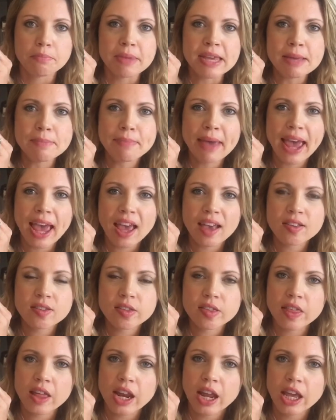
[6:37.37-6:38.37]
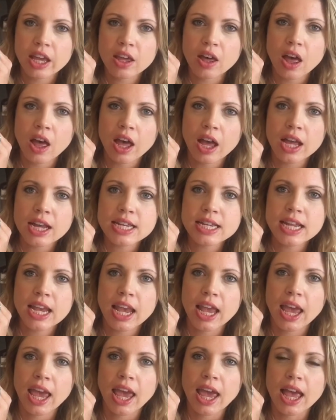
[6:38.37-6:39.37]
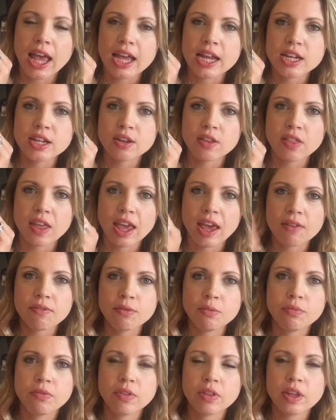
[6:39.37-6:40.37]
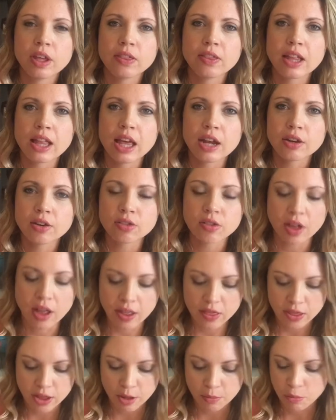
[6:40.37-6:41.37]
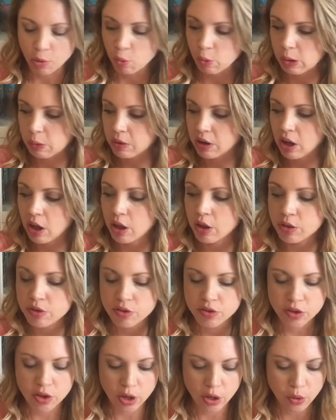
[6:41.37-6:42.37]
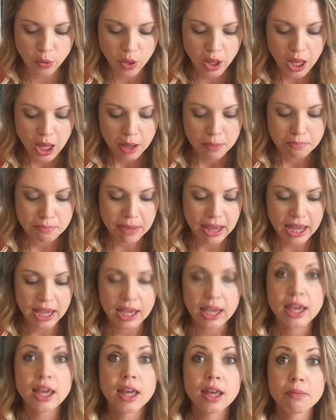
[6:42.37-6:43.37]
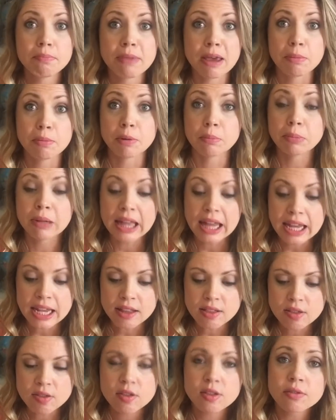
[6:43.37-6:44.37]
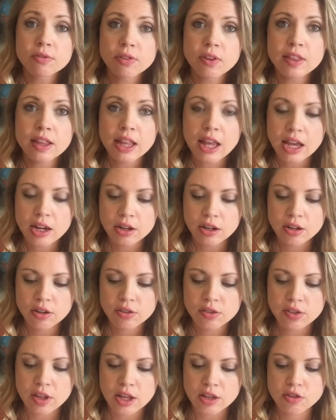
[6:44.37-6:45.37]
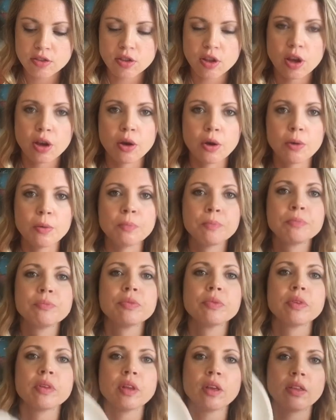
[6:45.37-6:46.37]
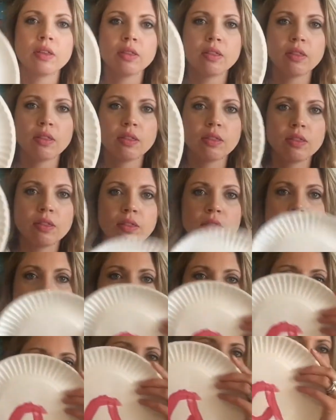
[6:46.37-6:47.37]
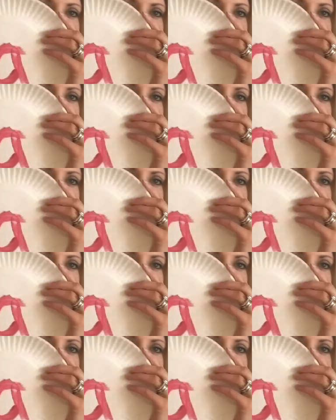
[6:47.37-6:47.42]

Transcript: bean bags that I got and they have the letters on them. We would also make paper plates for the letters so they could